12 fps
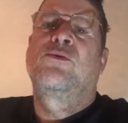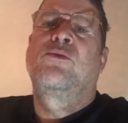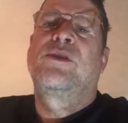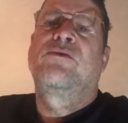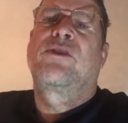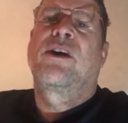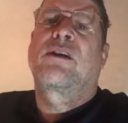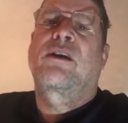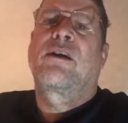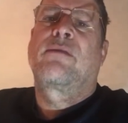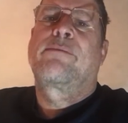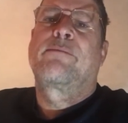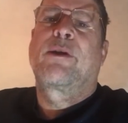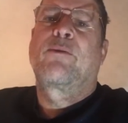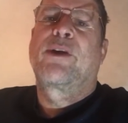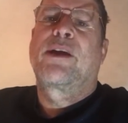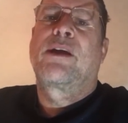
We've got a complimentary